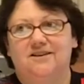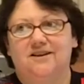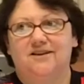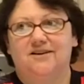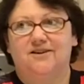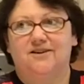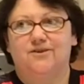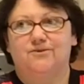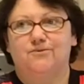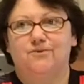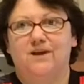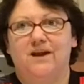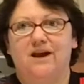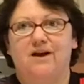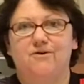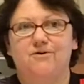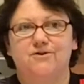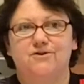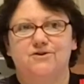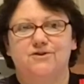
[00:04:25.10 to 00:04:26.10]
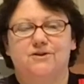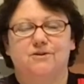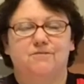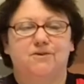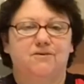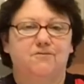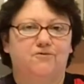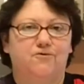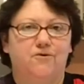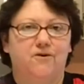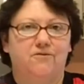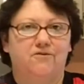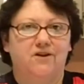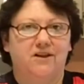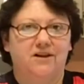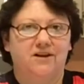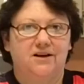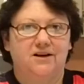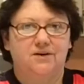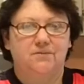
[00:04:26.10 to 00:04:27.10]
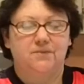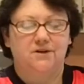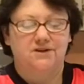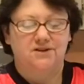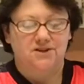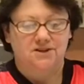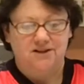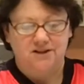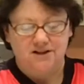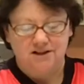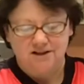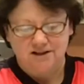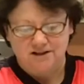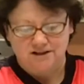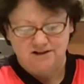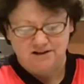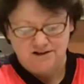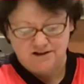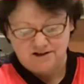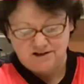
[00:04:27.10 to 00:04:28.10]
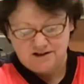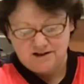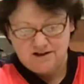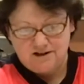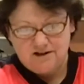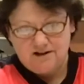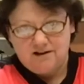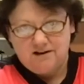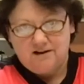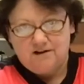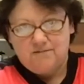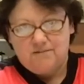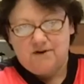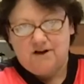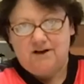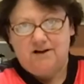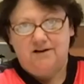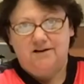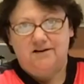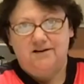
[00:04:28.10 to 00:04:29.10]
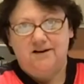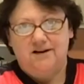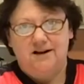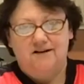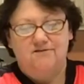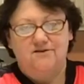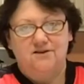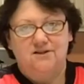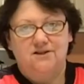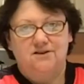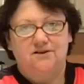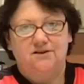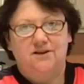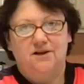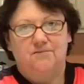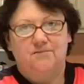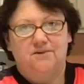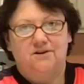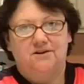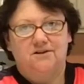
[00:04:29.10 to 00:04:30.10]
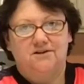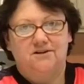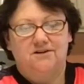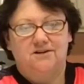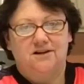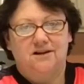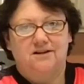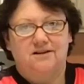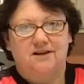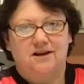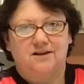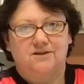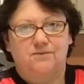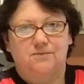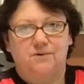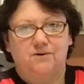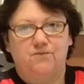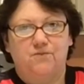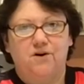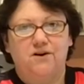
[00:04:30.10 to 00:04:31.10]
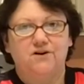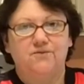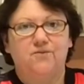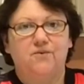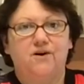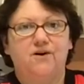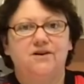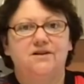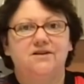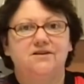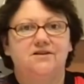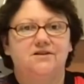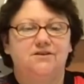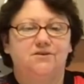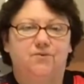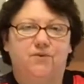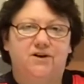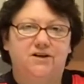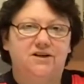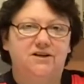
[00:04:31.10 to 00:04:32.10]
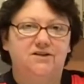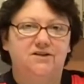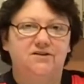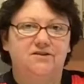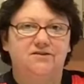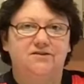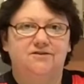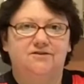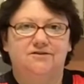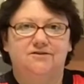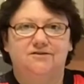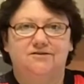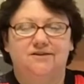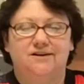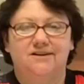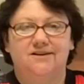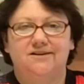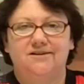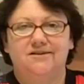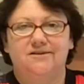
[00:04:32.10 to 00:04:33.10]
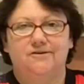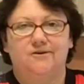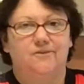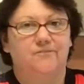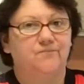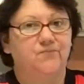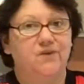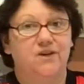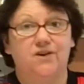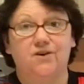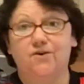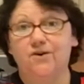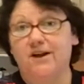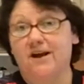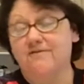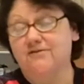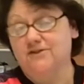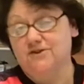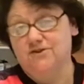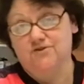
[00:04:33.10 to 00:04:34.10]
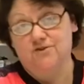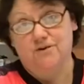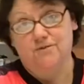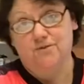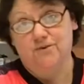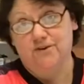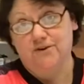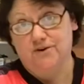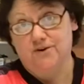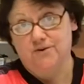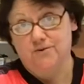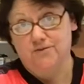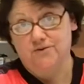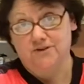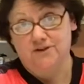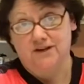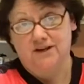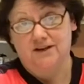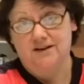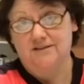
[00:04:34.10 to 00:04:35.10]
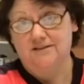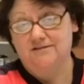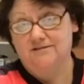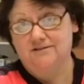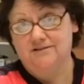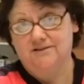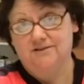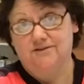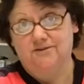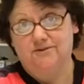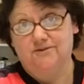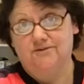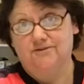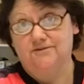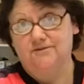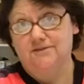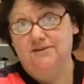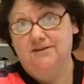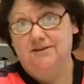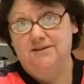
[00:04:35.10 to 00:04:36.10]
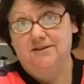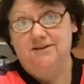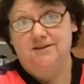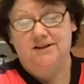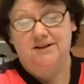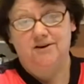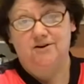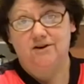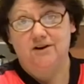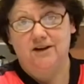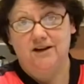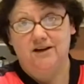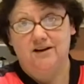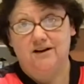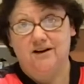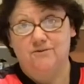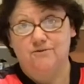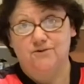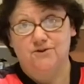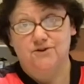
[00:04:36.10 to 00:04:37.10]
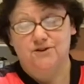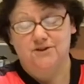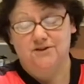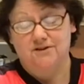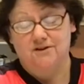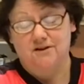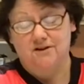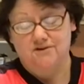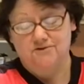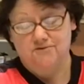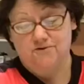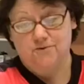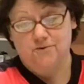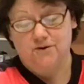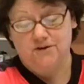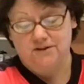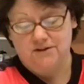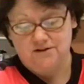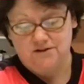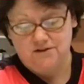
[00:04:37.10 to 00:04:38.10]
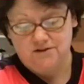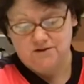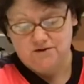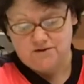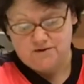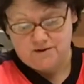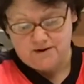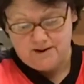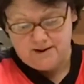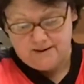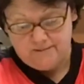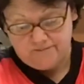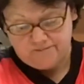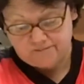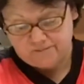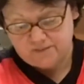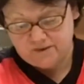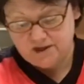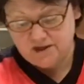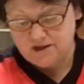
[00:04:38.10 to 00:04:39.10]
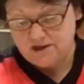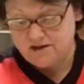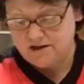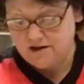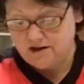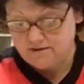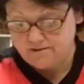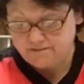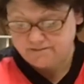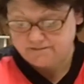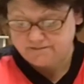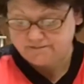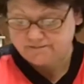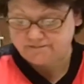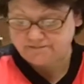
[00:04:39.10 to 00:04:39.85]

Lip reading: Like 3 hours or something before I finally got to pitch the yeast, but I did have it sealed up the last bit. What do you do? What do you do? You don't have this trouble with a Cooper's kit, so here again I was just lost for what to do. Now